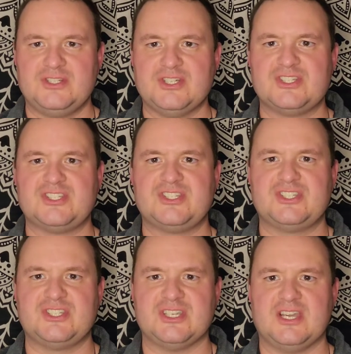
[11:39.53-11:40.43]

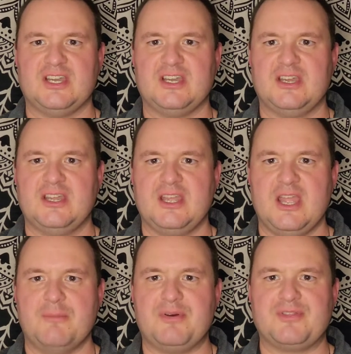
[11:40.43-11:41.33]
just
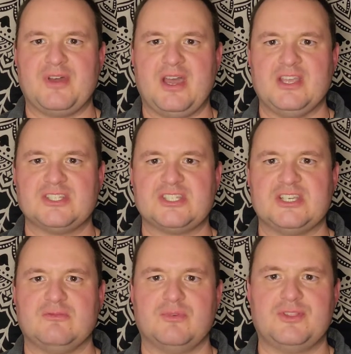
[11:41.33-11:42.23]

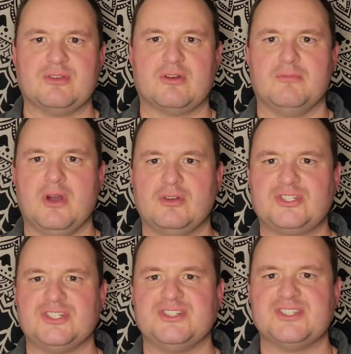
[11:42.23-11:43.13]
empathize with your
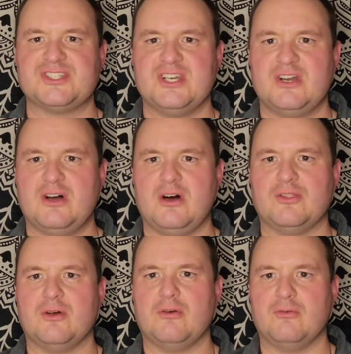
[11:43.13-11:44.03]
emotions
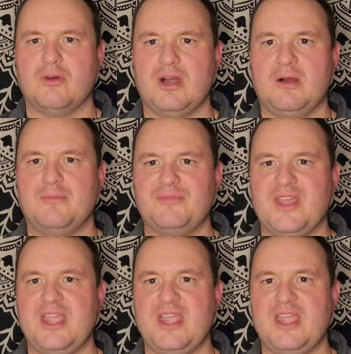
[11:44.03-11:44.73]
although um,